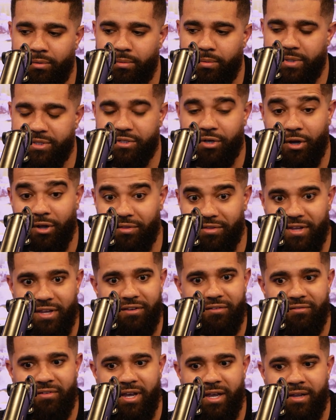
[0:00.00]
it's called The
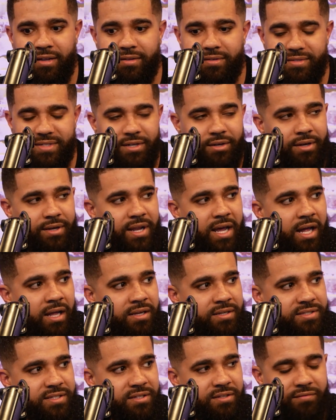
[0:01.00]
Event. It's here in
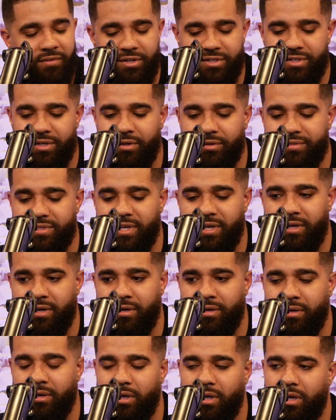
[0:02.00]
Dallas at the Virgin
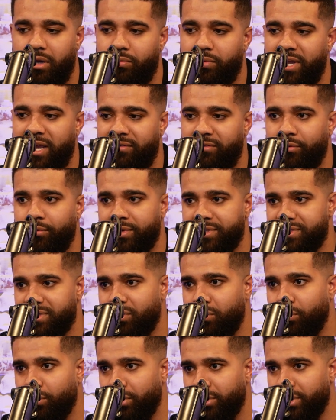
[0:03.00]
Hotel. We have it once a
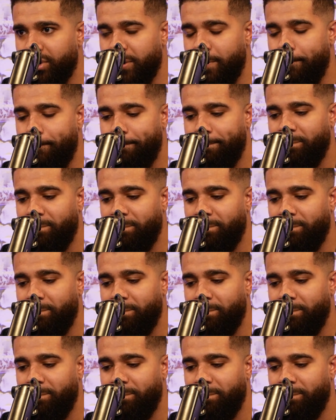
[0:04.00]
quarter.